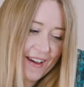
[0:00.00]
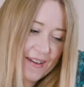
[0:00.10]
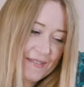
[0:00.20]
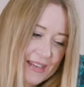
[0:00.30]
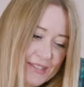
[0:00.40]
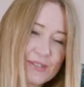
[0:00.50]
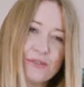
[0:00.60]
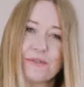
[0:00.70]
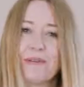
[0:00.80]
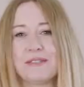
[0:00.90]
I'm here to
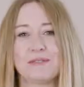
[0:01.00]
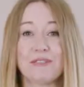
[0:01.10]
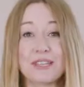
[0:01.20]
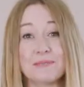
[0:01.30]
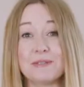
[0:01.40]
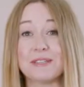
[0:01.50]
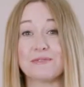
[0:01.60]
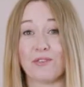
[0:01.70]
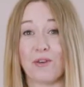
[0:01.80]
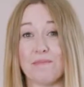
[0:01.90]
talk about some
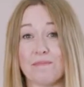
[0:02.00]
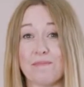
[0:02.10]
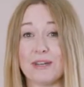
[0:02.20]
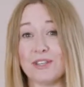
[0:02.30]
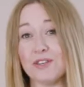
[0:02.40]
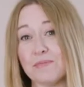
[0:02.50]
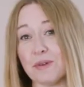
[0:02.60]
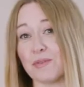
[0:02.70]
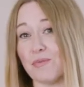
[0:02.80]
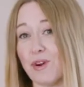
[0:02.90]
recipes from my new book,